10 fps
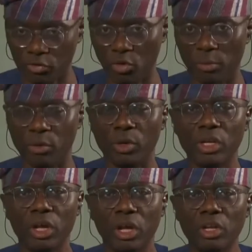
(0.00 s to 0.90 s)
That's
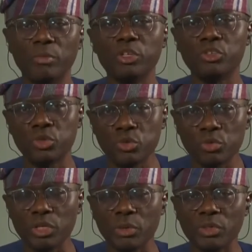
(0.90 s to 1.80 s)
number one. Number
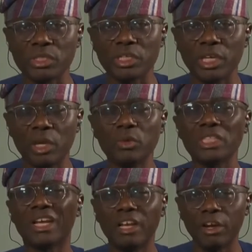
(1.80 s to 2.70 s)
two, it
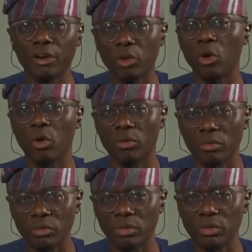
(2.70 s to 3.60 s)
was a clear
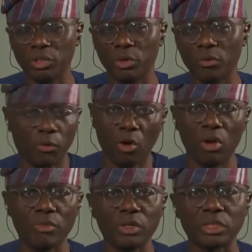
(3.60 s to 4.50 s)
call, you know,
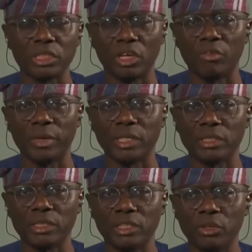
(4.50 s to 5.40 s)
for all of us in
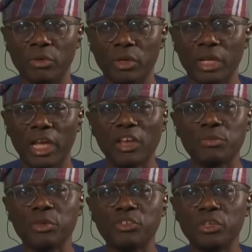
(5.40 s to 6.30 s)
government, you know,
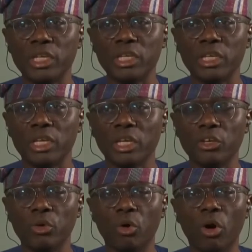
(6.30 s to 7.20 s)
especially,
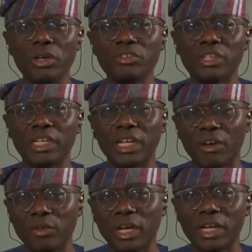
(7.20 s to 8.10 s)
you know,
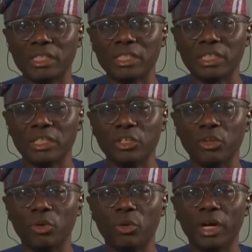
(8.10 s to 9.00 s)
understanding and
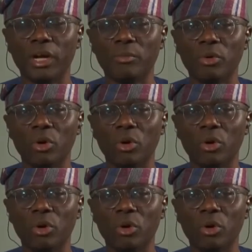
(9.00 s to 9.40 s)
realizing, you know,